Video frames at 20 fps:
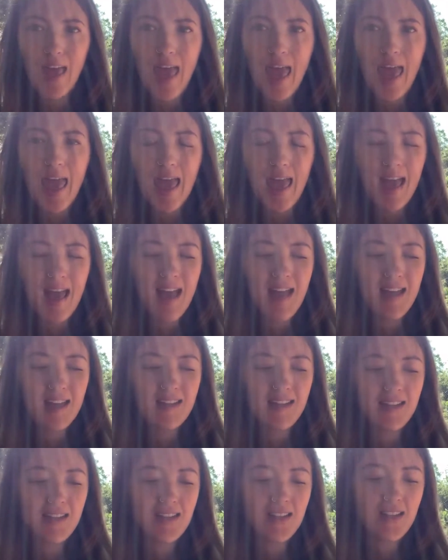
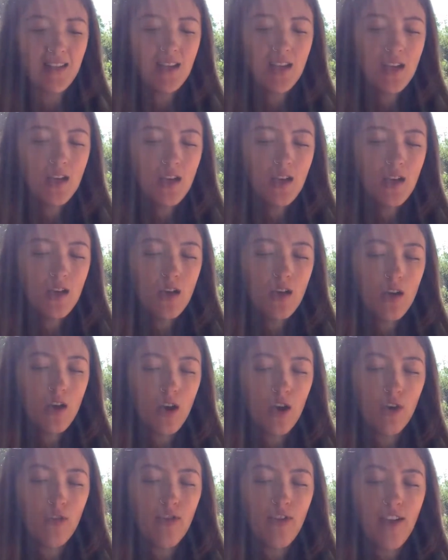and
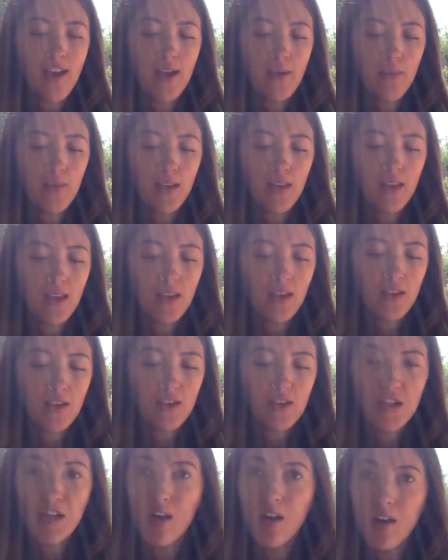our family
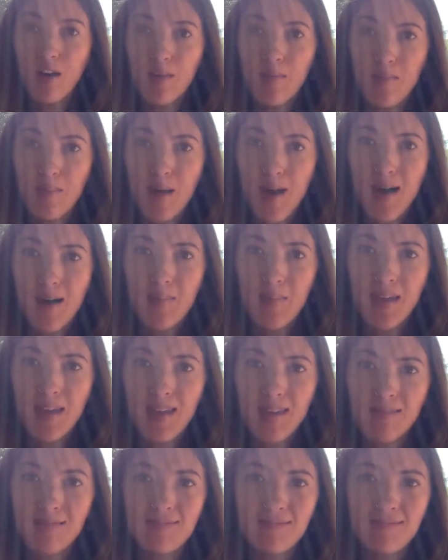used to call him Poppy.